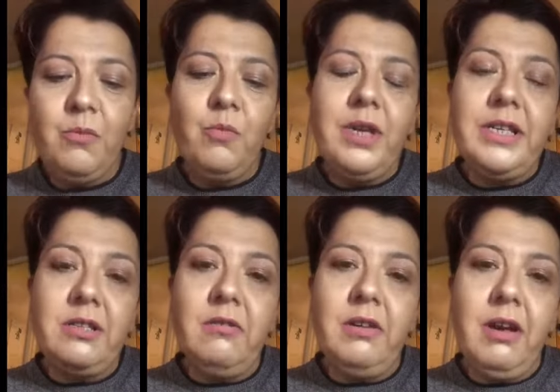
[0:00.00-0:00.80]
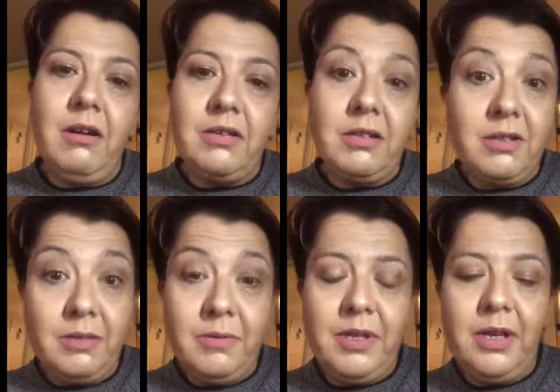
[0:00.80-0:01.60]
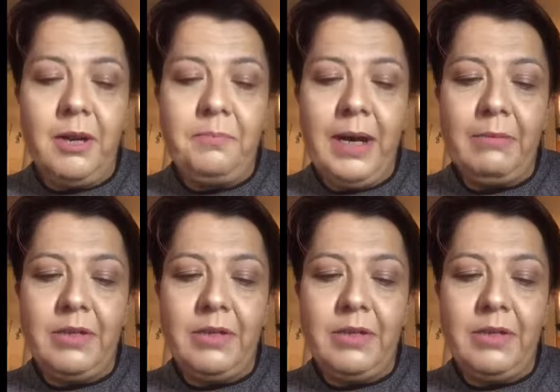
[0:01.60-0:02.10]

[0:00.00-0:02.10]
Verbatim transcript: well, it's not last because I'm going to come back